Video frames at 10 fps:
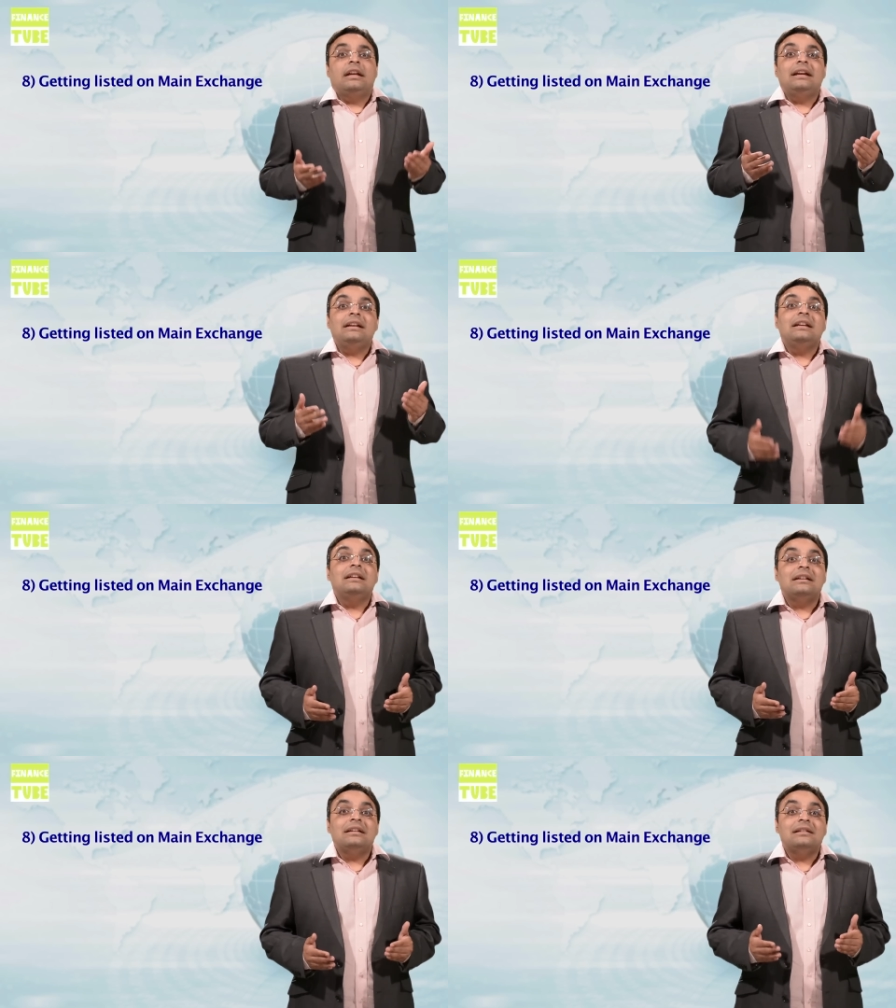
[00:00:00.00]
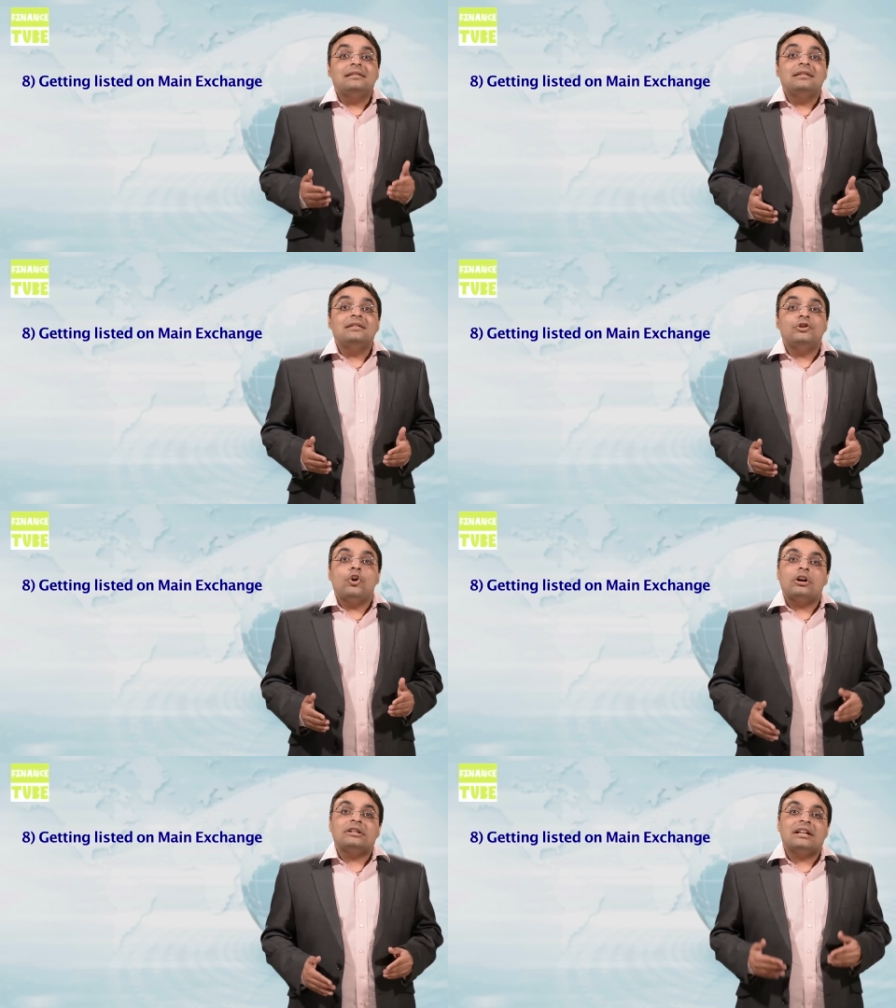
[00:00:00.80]
it increases
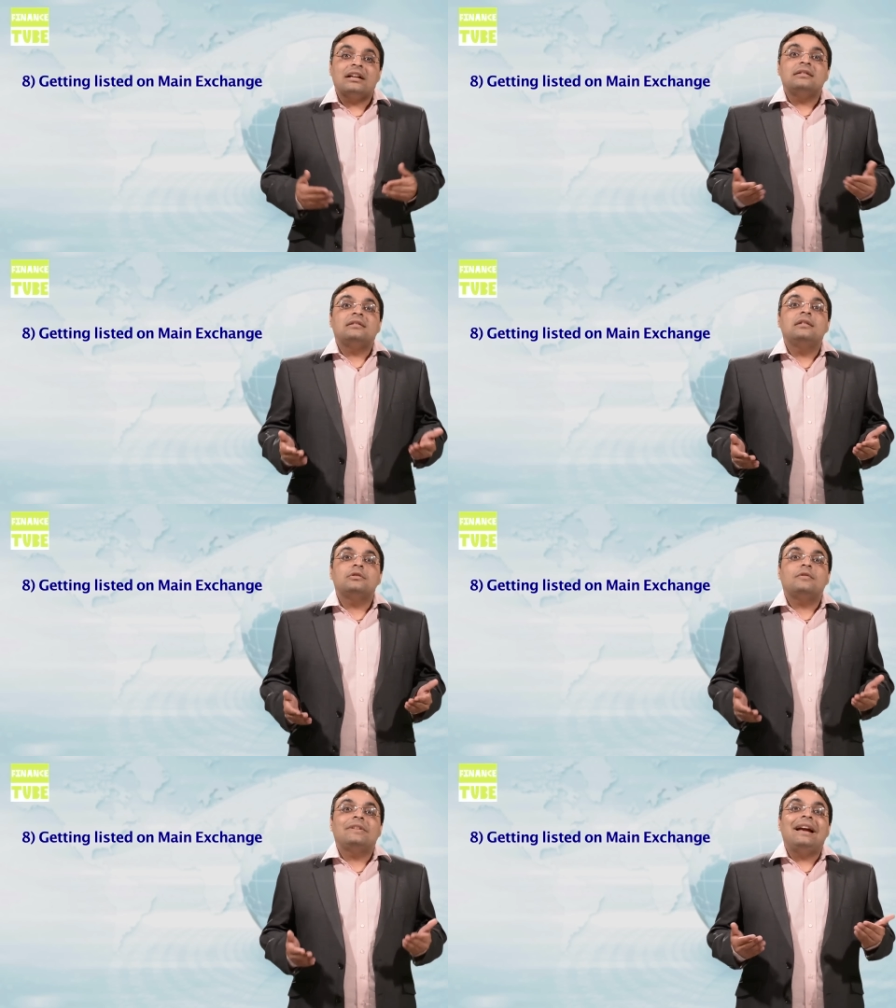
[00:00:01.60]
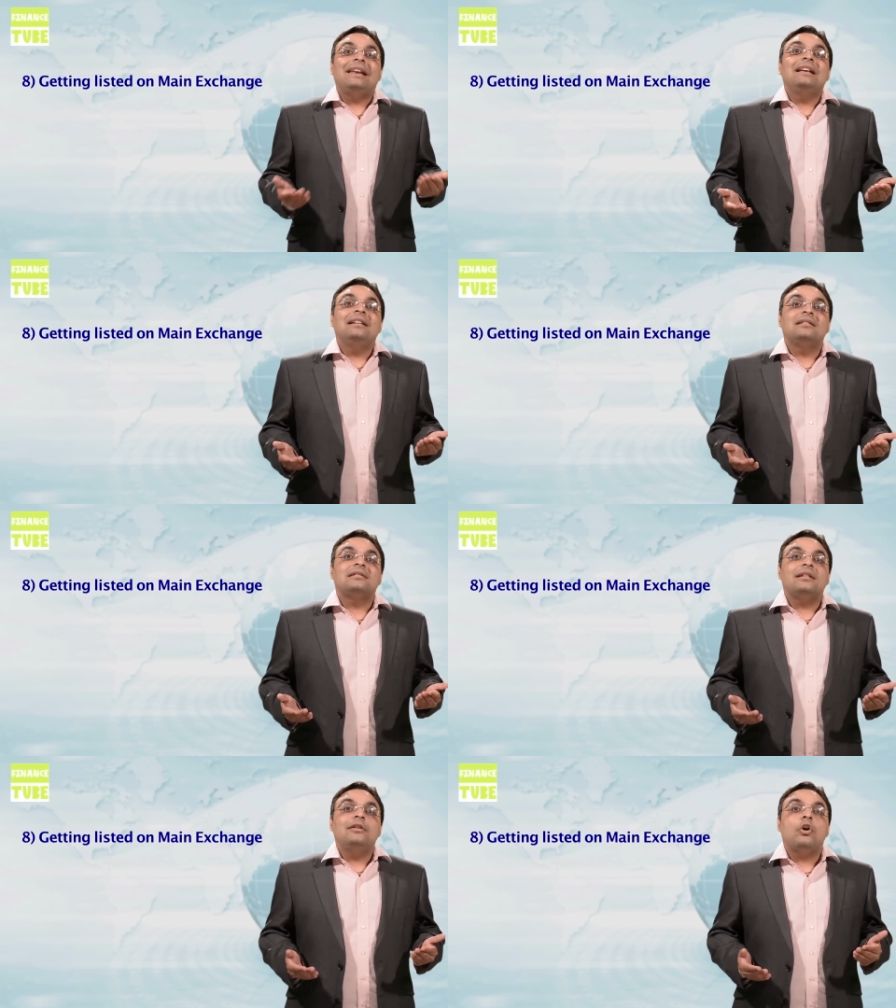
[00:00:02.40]
your chances of getting
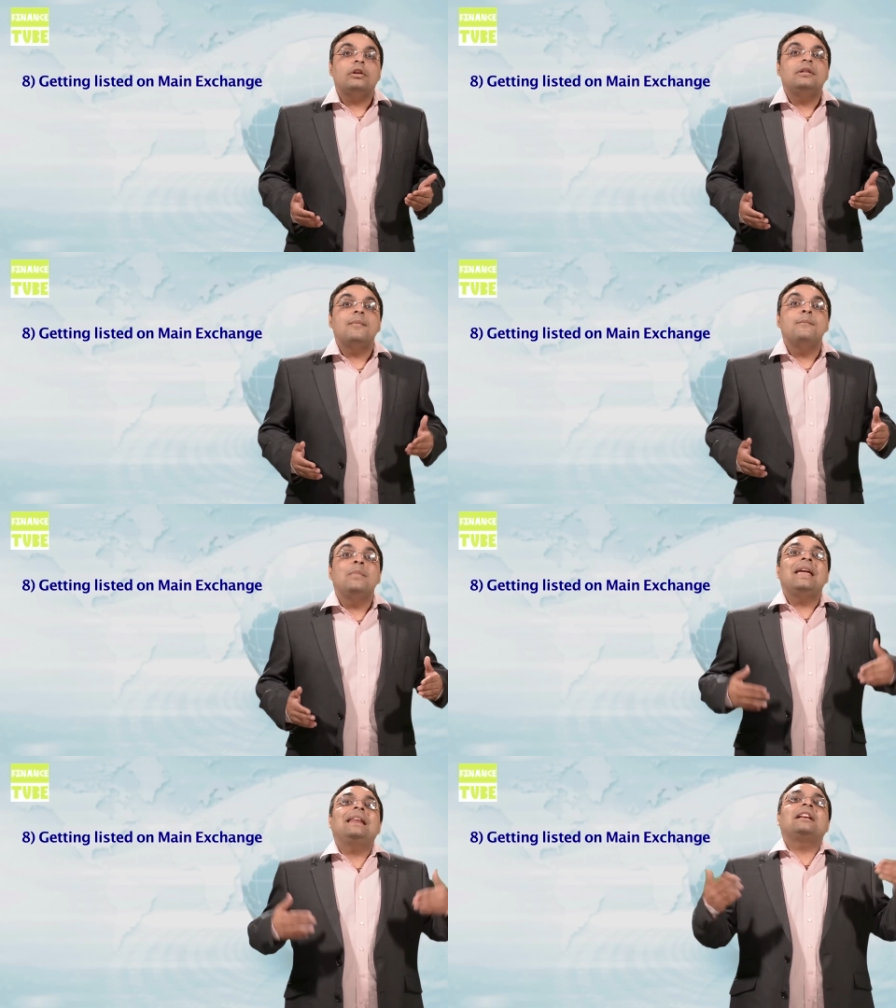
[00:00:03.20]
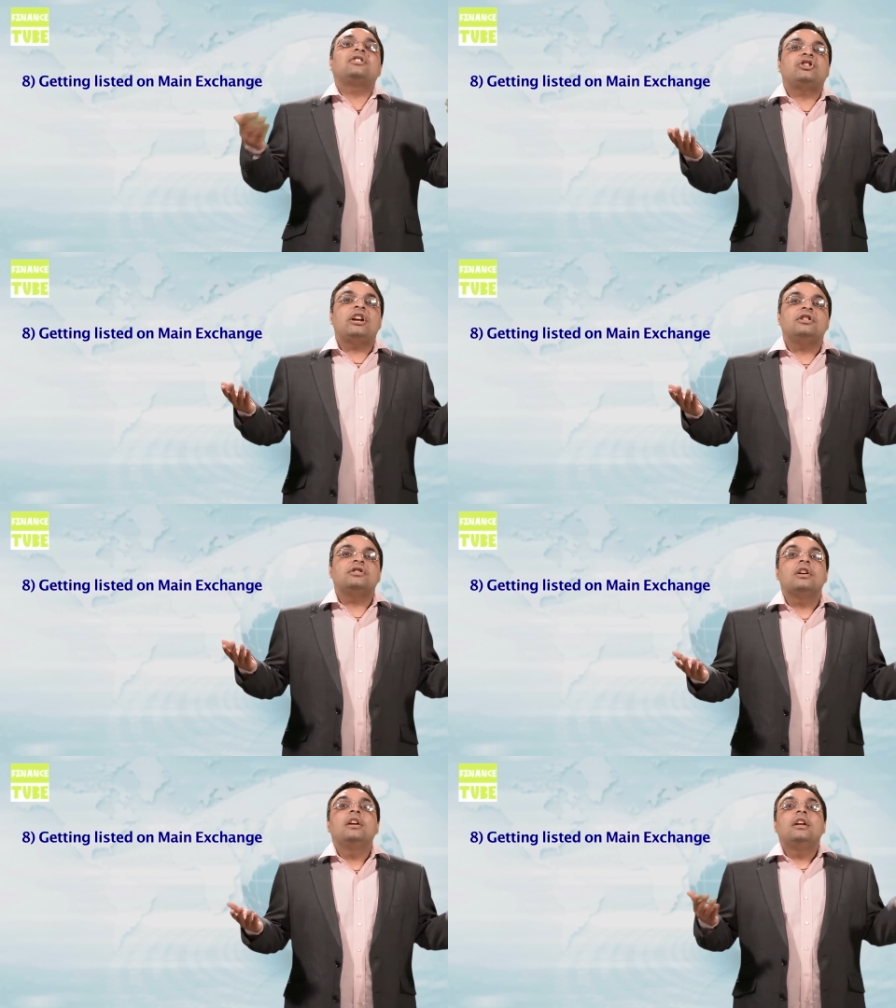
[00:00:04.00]
listed on the main exchange